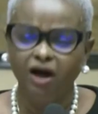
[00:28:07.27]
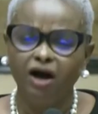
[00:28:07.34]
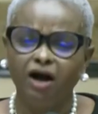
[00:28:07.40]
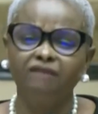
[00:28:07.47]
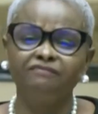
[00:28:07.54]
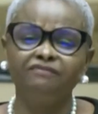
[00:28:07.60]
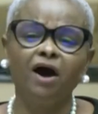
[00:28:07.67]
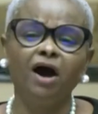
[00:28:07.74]

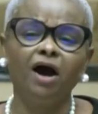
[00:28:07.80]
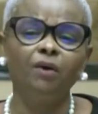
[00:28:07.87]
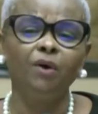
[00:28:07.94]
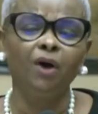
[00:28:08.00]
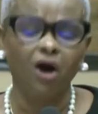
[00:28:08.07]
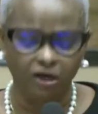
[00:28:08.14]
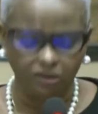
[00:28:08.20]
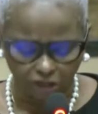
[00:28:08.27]
of how
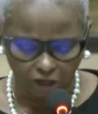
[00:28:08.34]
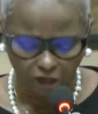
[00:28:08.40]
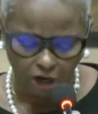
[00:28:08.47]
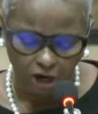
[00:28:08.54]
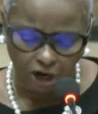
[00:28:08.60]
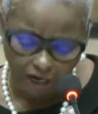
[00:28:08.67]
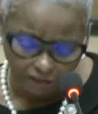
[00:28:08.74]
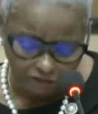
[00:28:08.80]

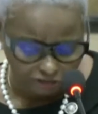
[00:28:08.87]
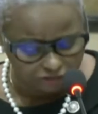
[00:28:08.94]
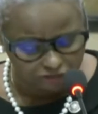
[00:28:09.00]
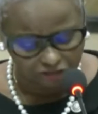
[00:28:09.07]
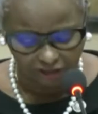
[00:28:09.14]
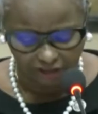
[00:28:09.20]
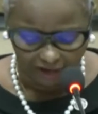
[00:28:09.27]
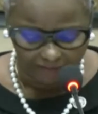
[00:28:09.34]

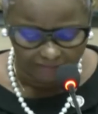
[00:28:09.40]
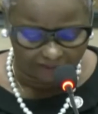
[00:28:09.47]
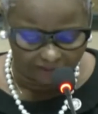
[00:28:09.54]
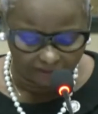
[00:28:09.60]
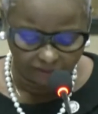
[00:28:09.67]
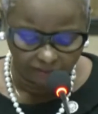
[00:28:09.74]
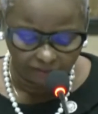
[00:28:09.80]
unconscionable